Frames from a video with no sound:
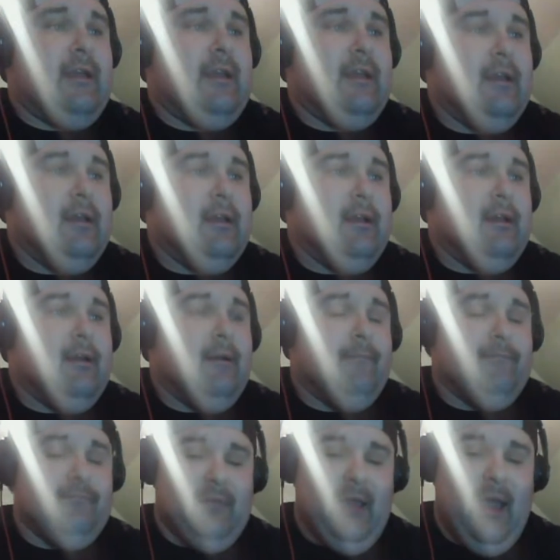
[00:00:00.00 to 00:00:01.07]
is the
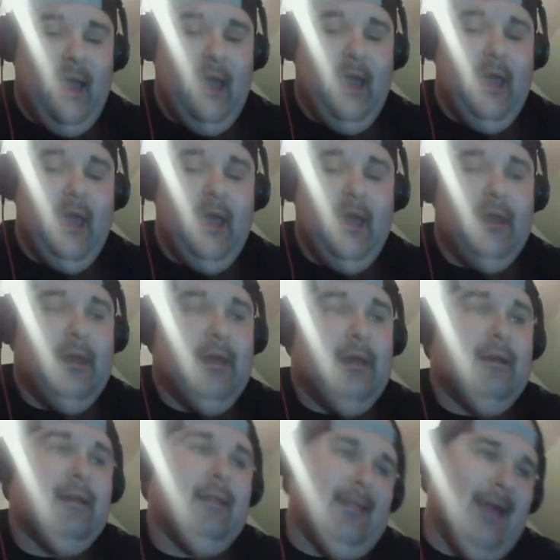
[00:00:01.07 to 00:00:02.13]
perfect
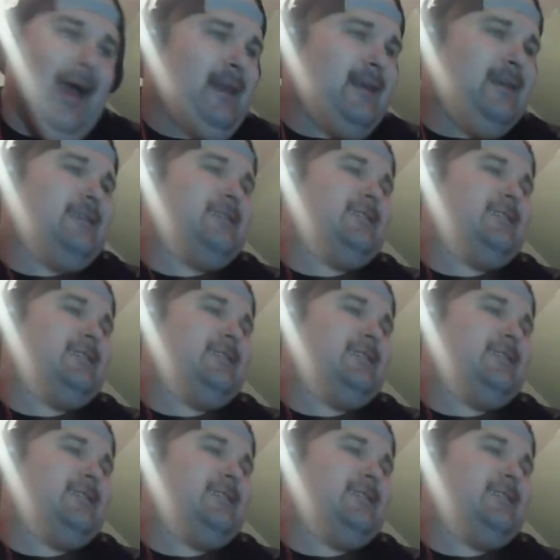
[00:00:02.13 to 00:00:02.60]
segue into